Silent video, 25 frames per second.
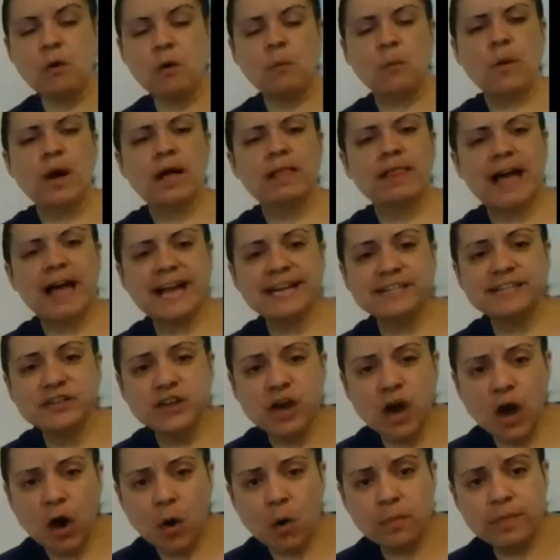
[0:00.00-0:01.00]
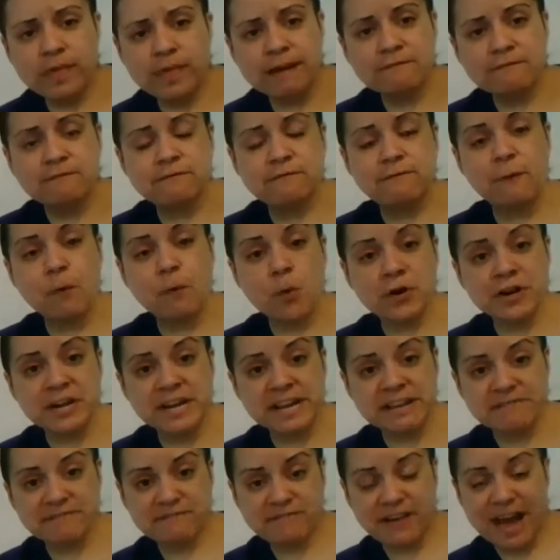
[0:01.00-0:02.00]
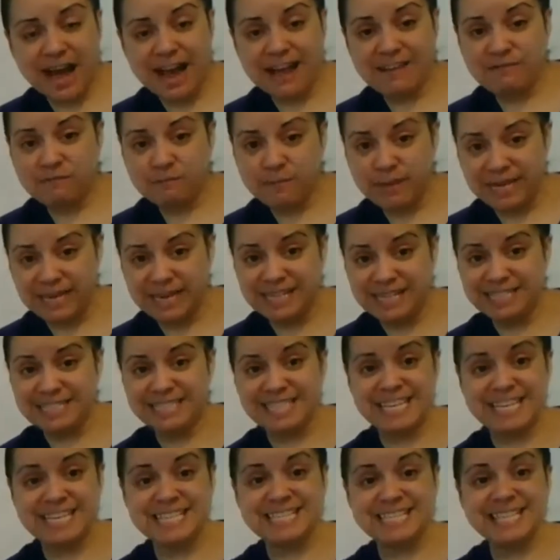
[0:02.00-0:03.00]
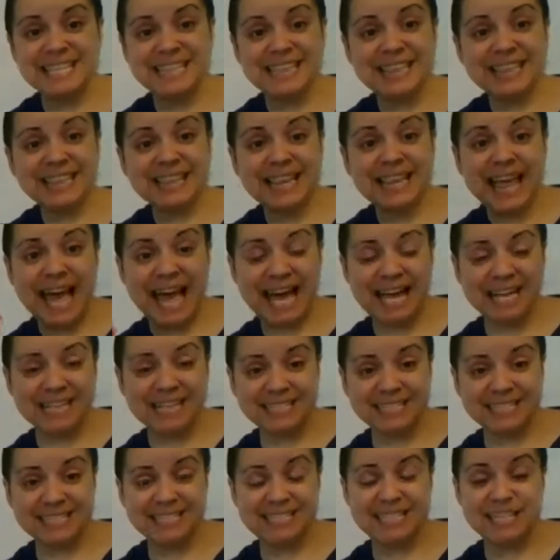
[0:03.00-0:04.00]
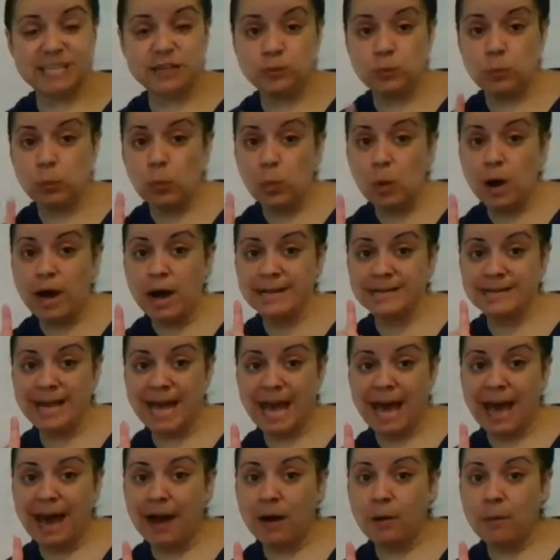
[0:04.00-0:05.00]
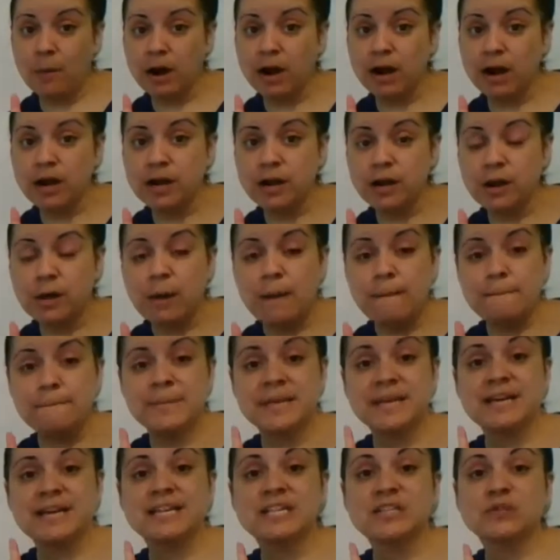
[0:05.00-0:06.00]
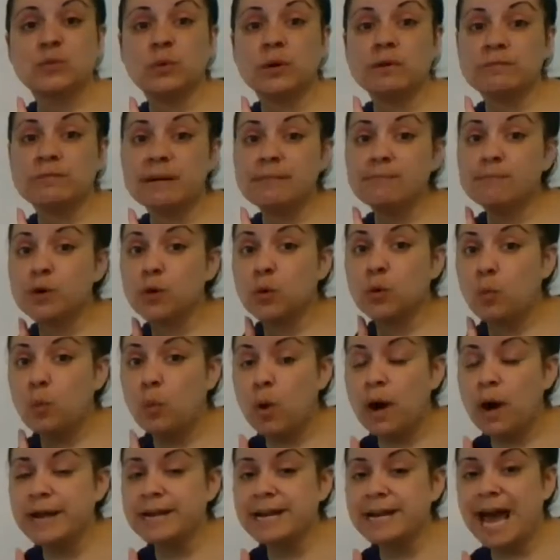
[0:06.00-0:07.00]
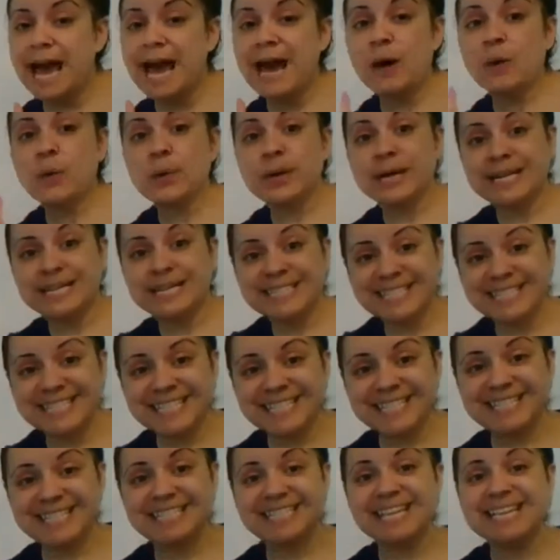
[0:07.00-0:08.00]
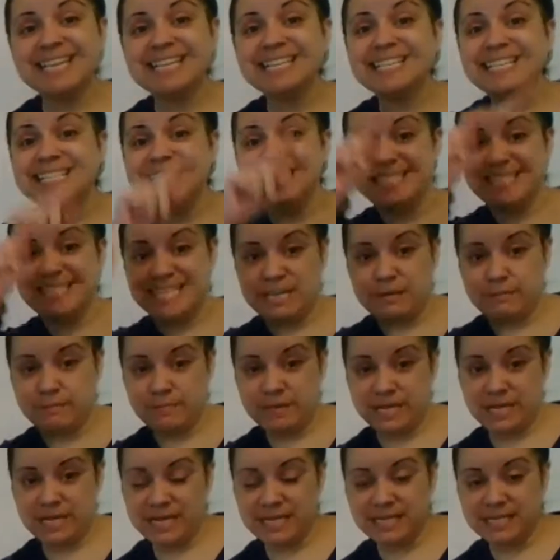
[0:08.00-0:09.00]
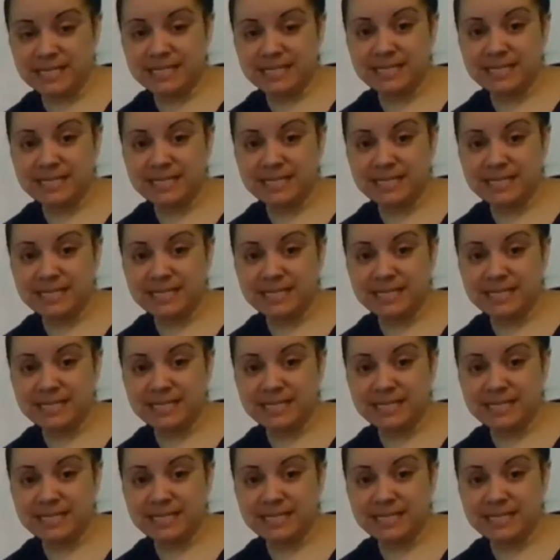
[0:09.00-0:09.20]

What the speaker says: well, I know that 45 minutes is less than 1 hour, because remember, 1 hour is 60 minutes.